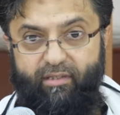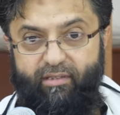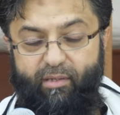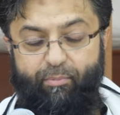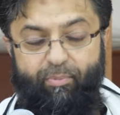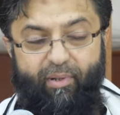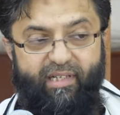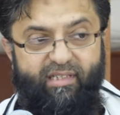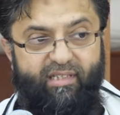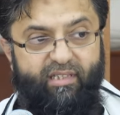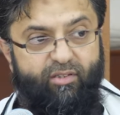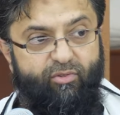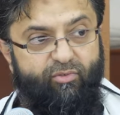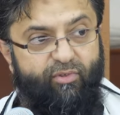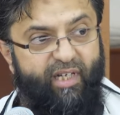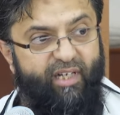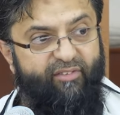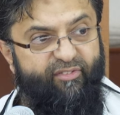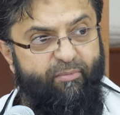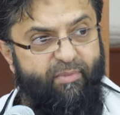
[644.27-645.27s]
the places to
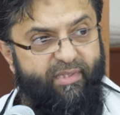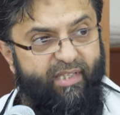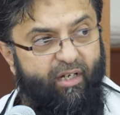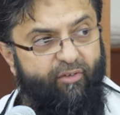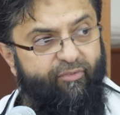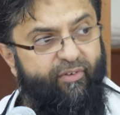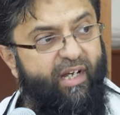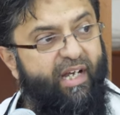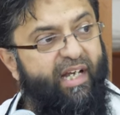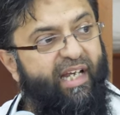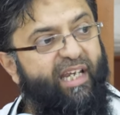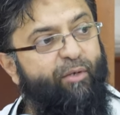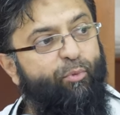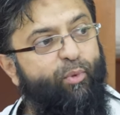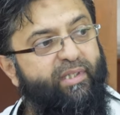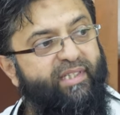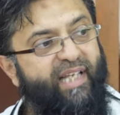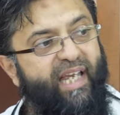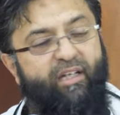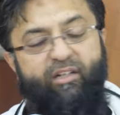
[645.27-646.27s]
relieve himself, he
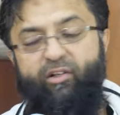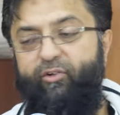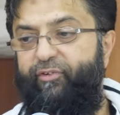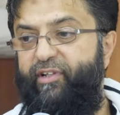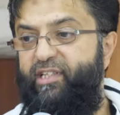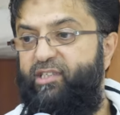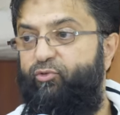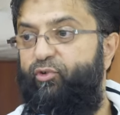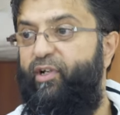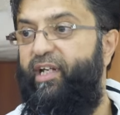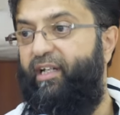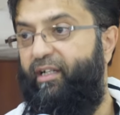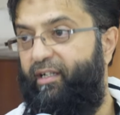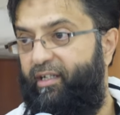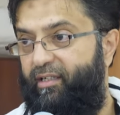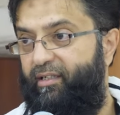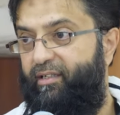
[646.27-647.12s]
would take off his ring.